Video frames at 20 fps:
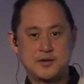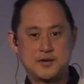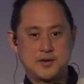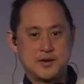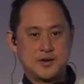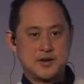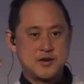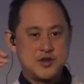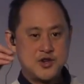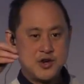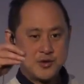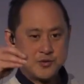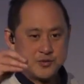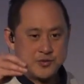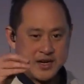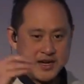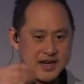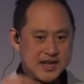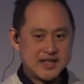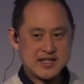You're
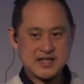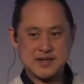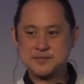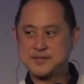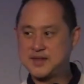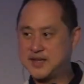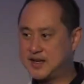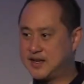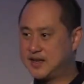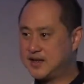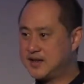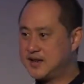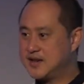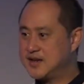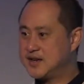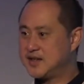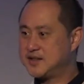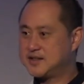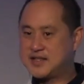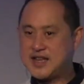reading something
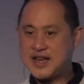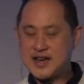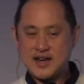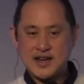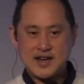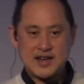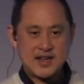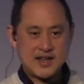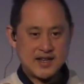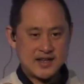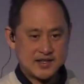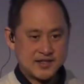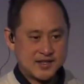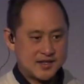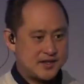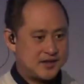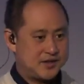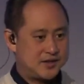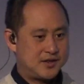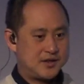that is
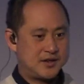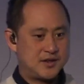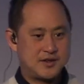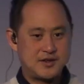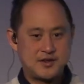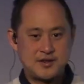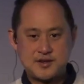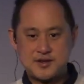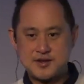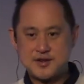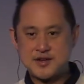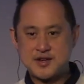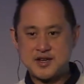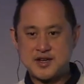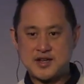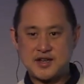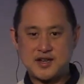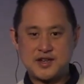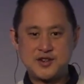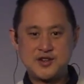
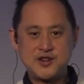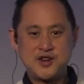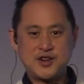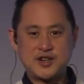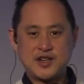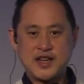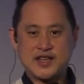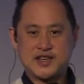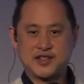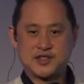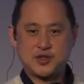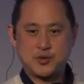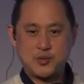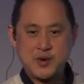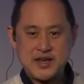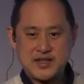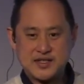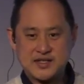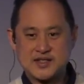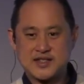not like a
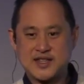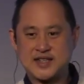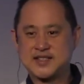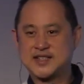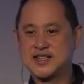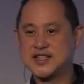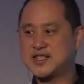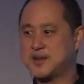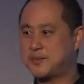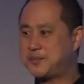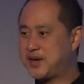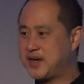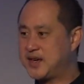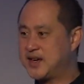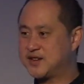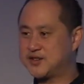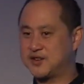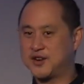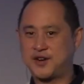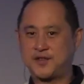tweet that disappears
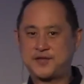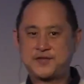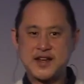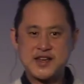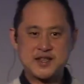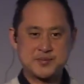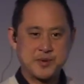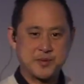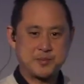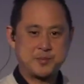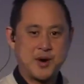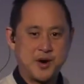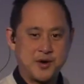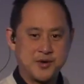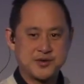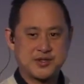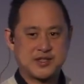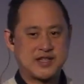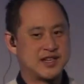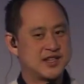or a Facebook
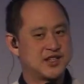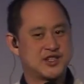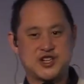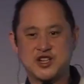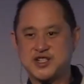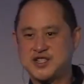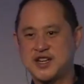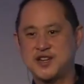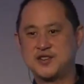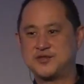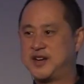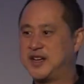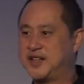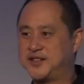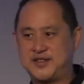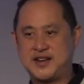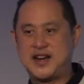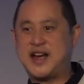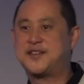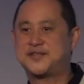post that is just
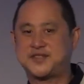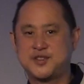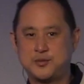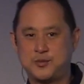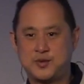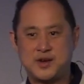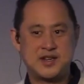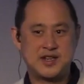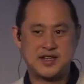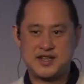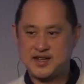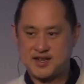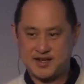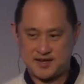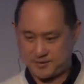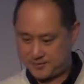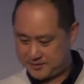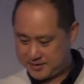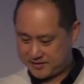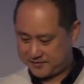irrelevant after 1 year or
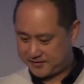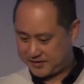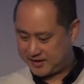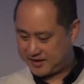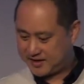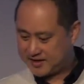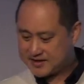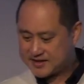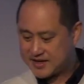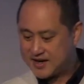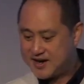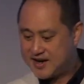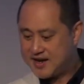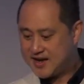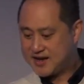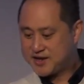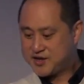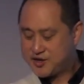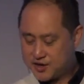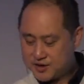whatever it is.
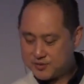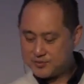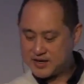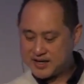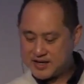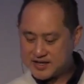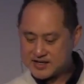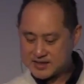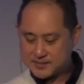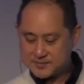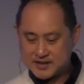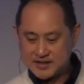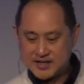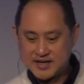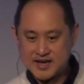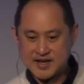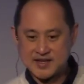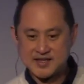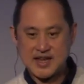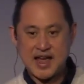You're reading something that
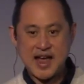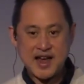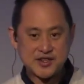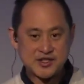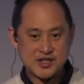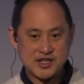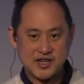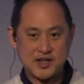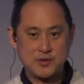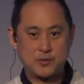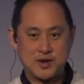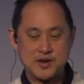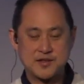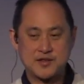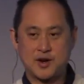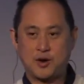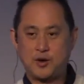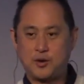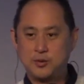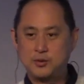has actually one of the
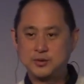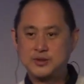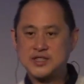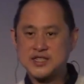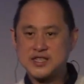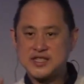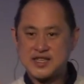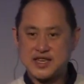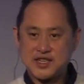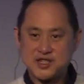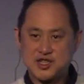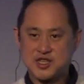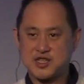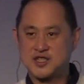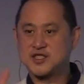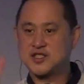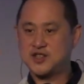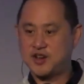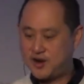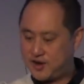oldest
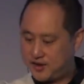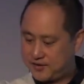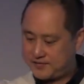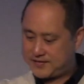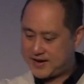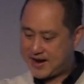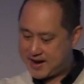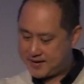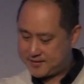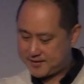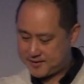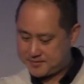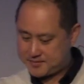sections of our